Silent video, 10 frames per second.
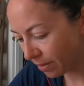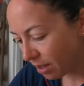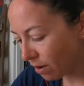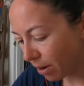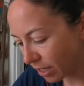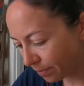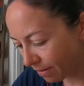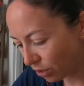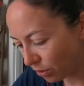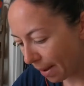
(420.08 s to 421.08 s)
to
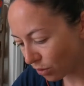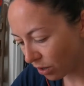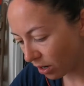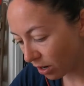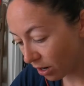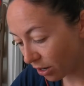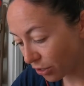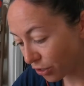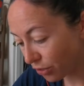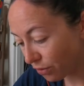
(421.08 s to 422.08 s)
about
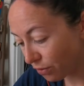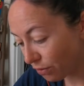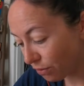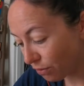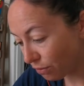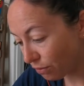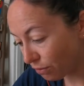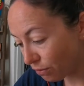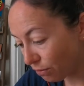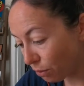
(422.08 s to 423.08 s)

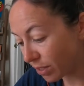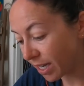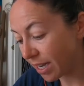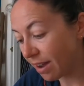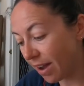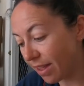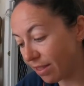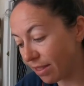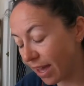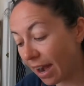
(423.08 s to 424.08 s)
149th
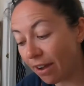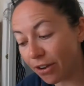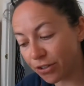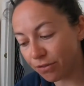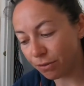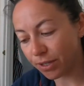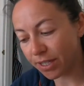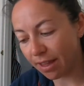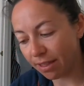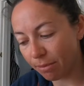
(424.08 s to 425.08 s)
and
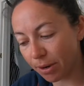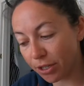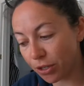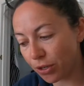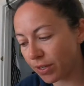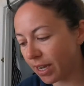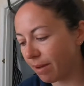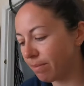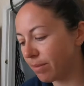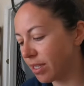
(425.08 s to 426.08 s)
148th on my 2
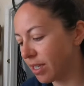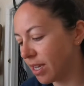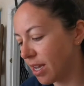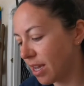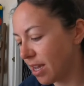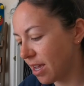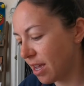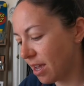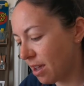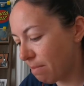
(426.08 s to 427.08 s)
attempts,
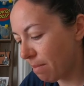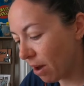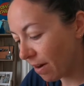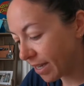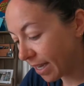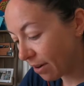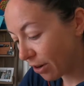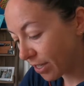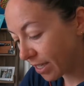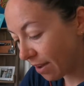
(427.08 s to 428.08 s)
my RS
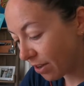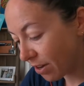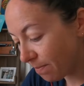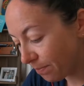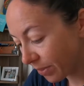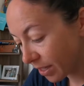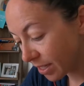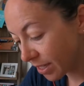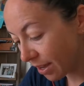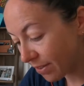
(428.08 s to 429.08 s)
Aero 7
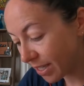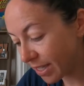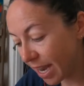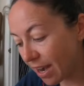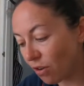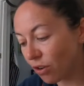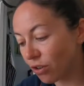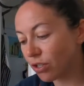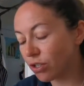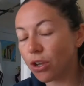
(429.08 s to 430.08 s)
to 10
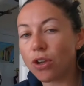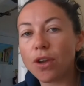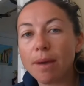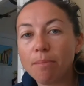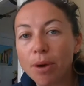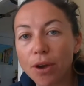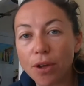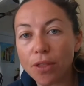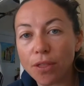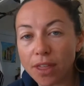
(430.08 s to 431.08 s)
knots. So you
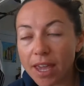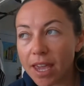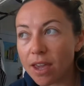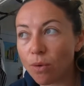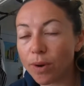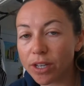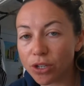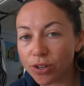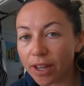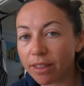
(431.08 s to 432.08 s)
input the wind
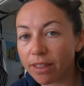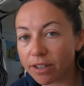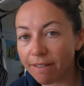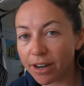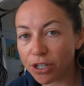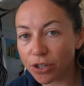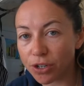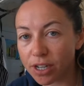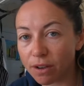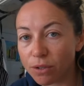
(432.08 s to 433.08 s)
strength and the direction
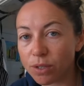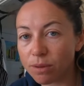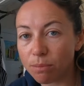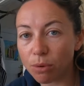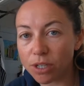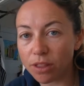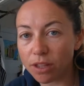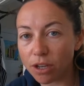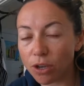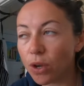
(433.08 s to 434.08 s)
yourself, so it's important
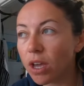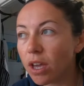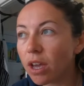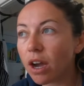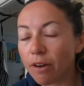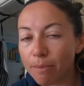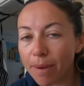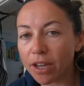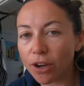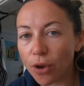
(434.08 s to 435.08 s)
that you kind of
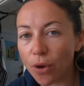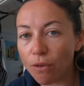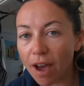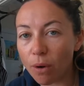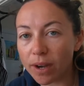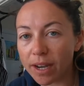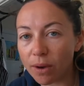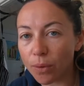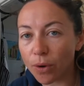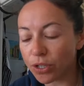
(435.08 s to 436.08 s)
make a note of how windy
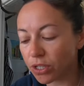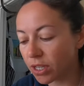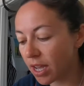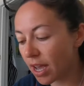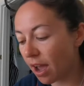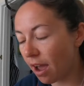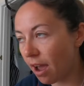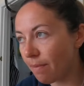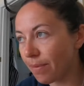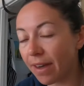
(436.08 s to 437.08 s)
it was
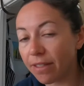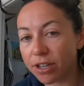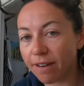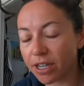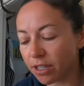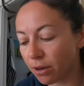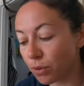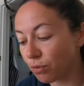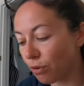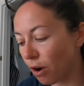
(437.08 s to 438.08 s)
and the direction that it
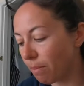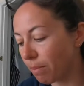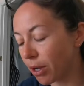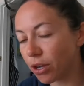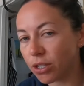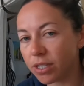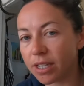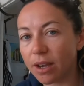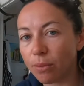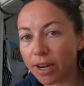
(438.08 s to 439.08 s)
was from,
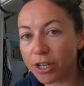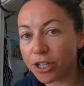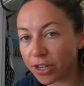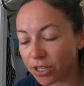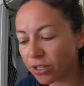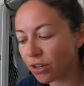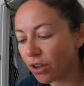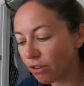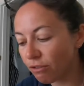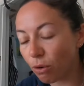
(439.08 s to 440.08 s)
because it will adjust
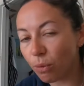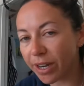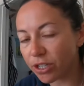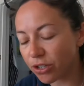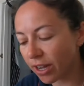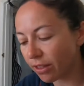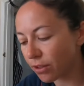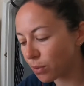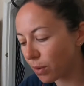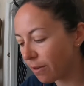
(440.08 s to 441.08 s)
for wind strength
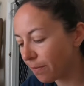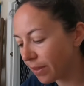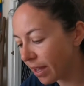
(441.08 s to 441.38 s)
as well.